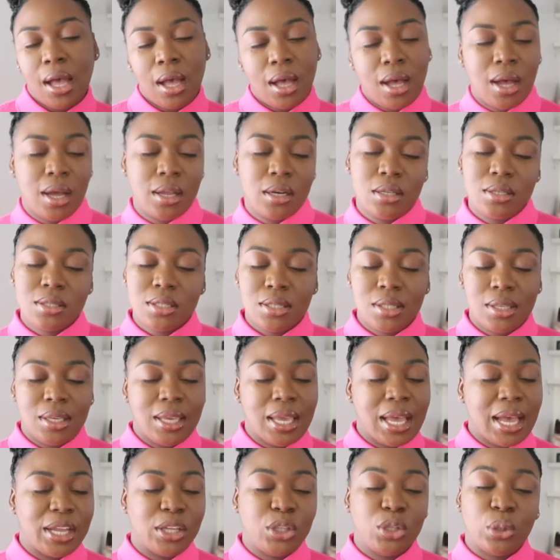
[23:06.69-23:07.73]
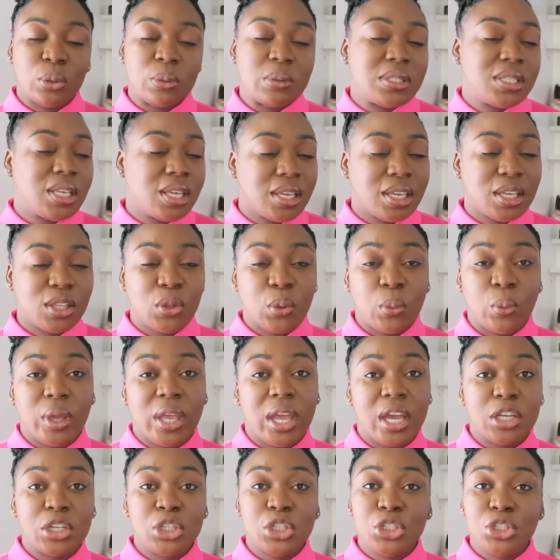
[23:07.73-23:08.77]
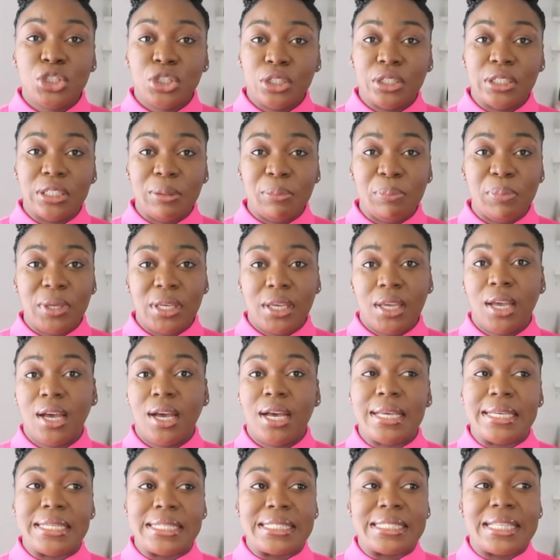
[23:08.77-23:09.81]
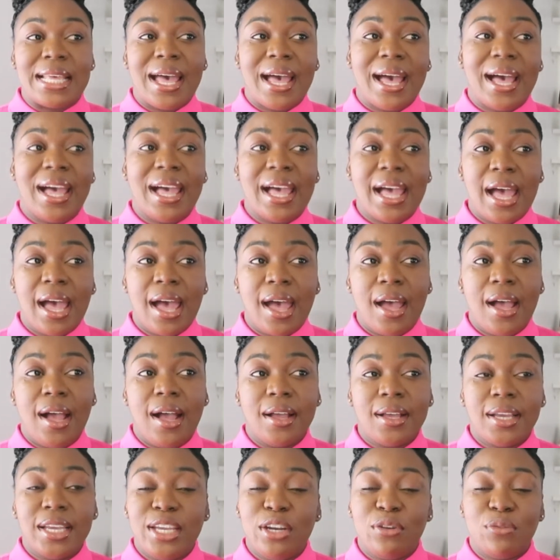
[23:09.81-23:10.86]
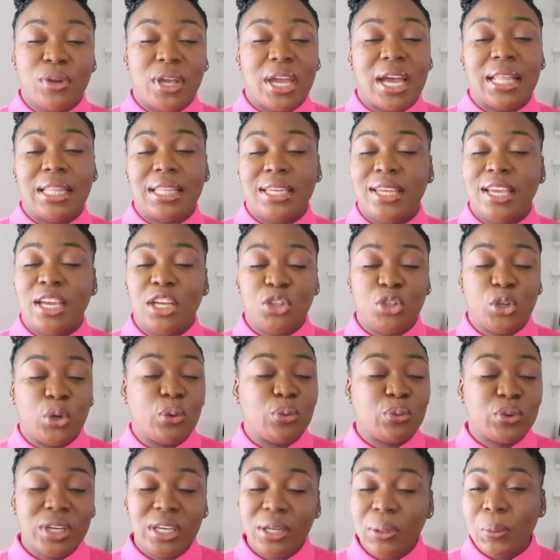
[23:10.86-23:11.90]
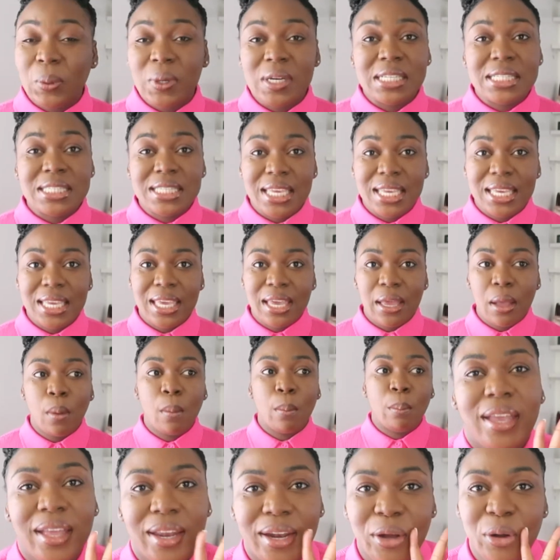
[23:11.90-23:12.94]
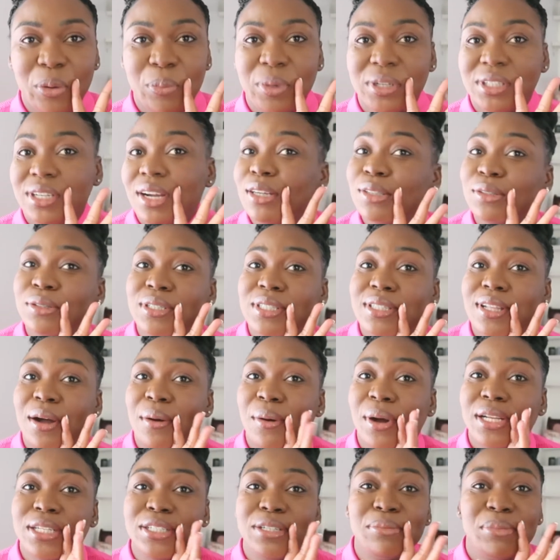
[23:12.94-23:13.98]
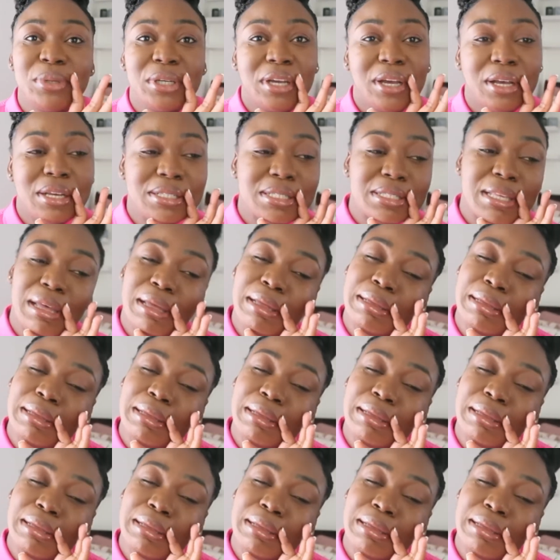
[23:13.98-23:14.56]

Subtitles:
Honestly, I don't take it the way I should, because in reality I don't really want to take it, and I hope my doctor is not watching because